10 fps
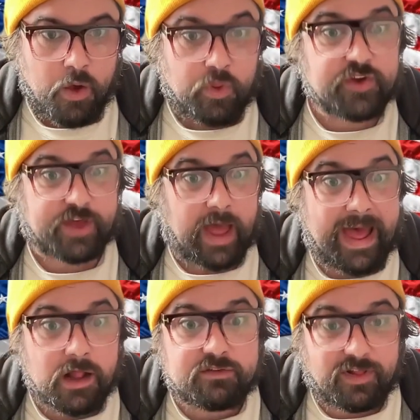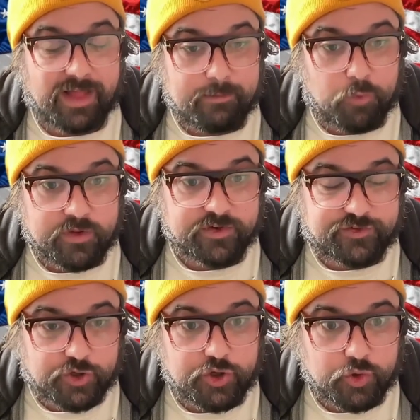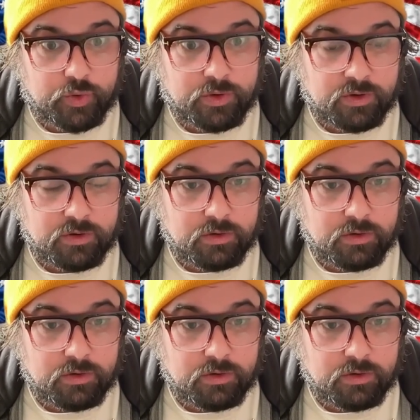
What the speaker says: There's a hell of a lot more than 2.